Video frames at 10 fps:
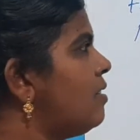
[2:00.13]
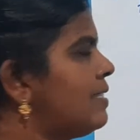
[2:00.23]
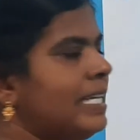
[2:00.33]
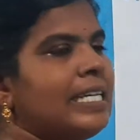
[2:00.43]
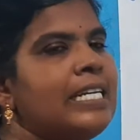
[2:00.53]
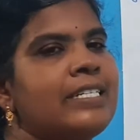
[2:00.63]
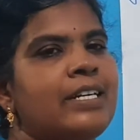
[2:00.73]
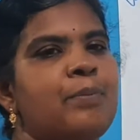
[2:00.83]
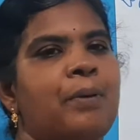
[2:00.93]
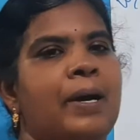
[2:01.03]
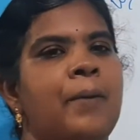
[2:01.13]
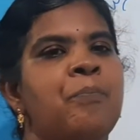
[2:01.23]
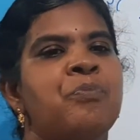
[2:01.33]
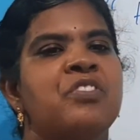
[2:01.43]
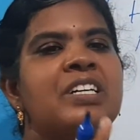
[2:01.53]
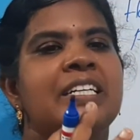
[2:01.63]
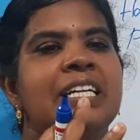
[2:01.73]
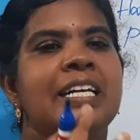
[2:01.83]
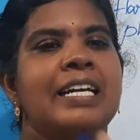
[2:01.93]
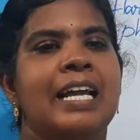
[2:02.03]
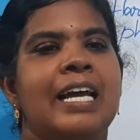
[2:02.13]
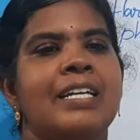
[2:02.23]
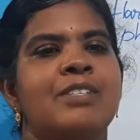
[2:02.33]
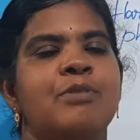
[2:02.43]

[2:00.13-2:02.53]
secreted by certain glands